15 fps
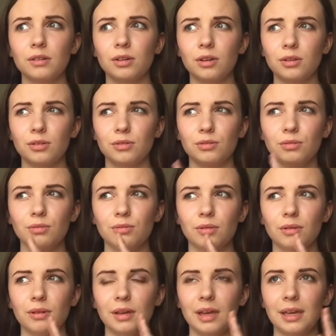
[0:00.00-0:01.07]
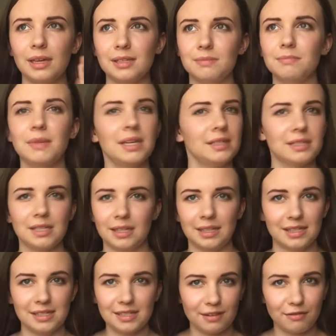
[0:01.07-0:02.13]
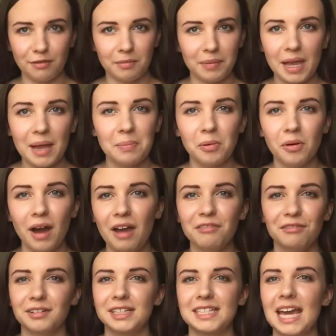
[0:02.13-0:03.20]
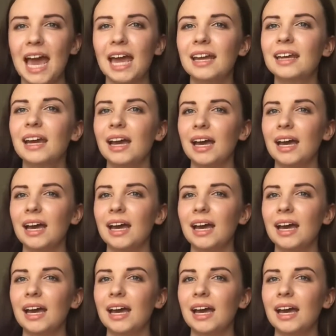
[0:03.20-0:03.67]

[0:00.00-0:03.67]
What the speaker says: who is meeting these different people every day